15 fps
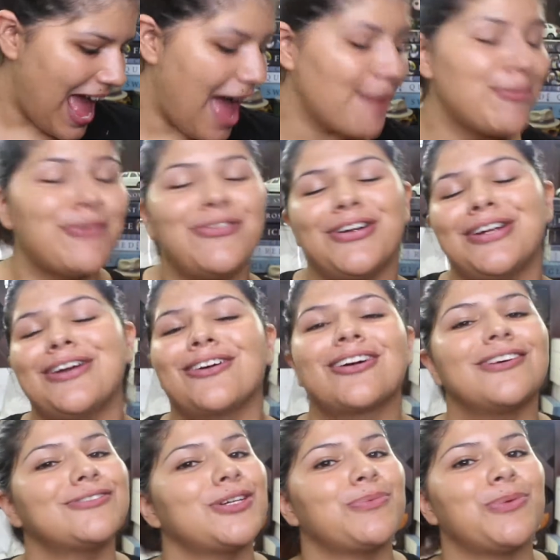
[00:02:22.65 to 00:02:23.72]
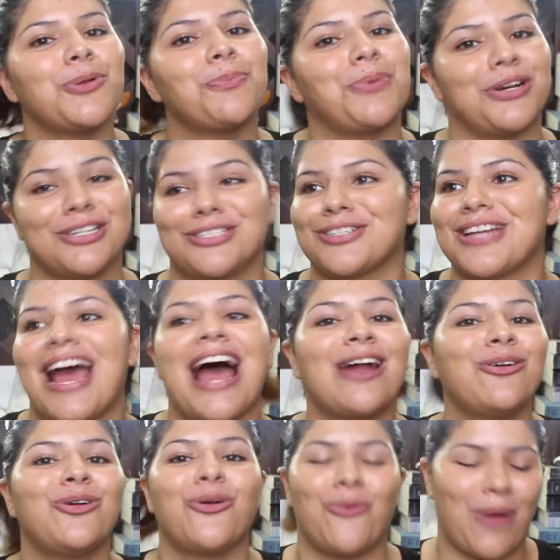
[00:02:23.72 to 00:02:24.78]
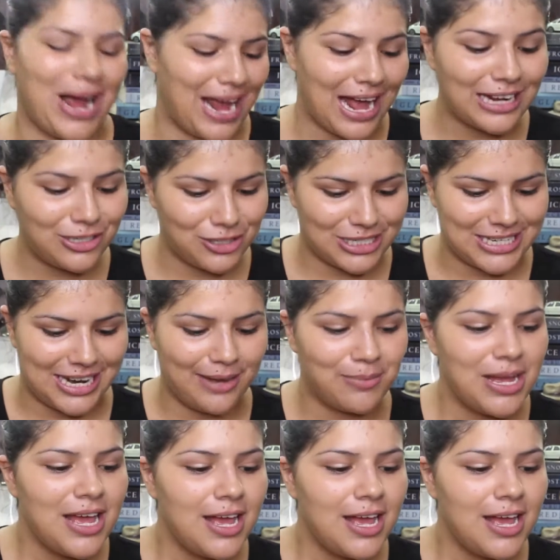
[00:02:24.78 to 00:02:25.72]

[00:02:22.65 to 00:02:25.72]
I'm a very uncomfortable person. I don't know why. I just am.